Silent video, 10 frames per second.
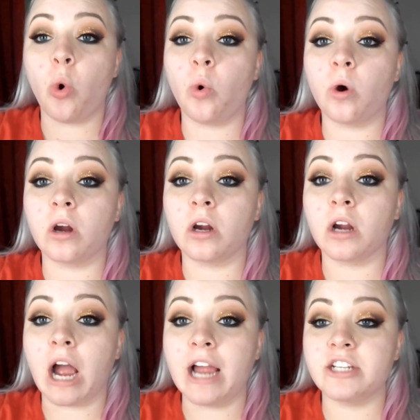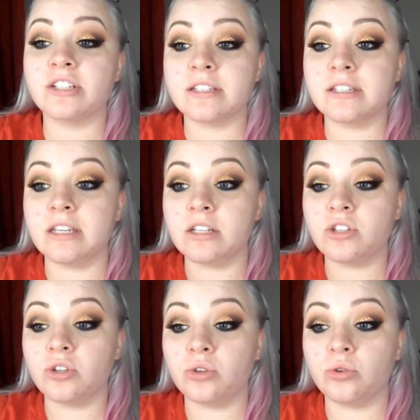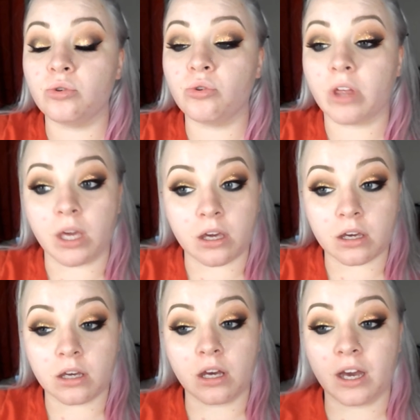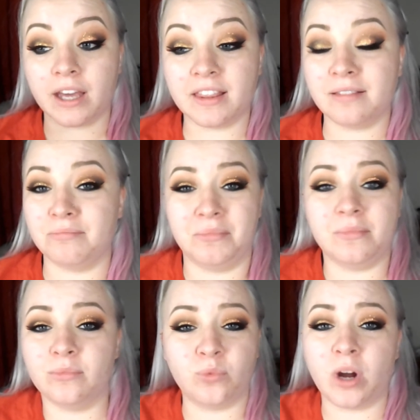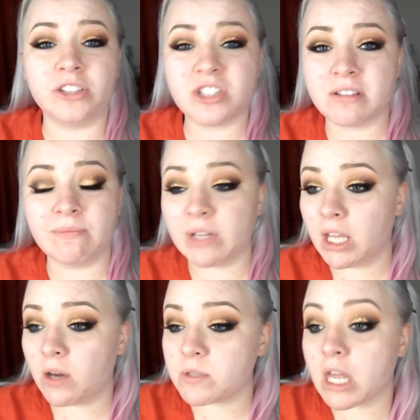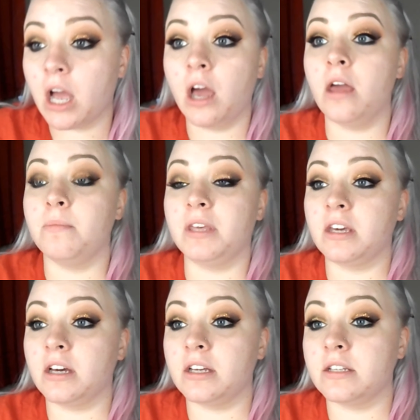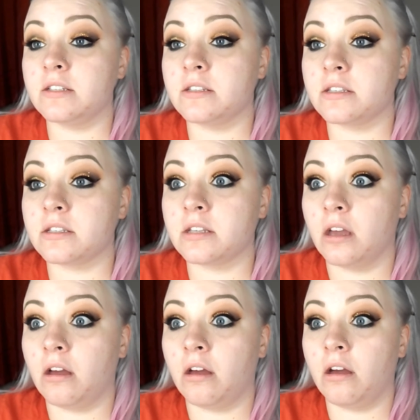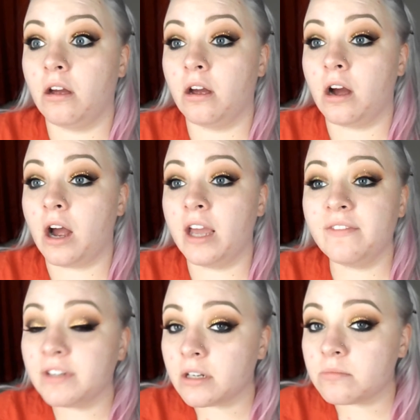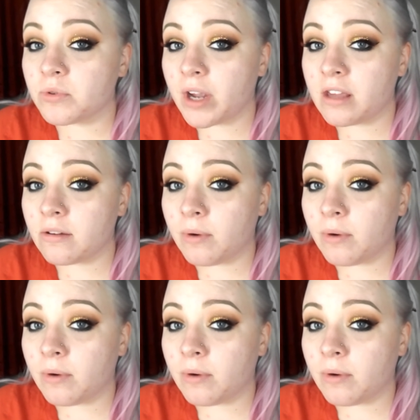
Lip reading: or I just need to like watch some videos, because I even done it the regular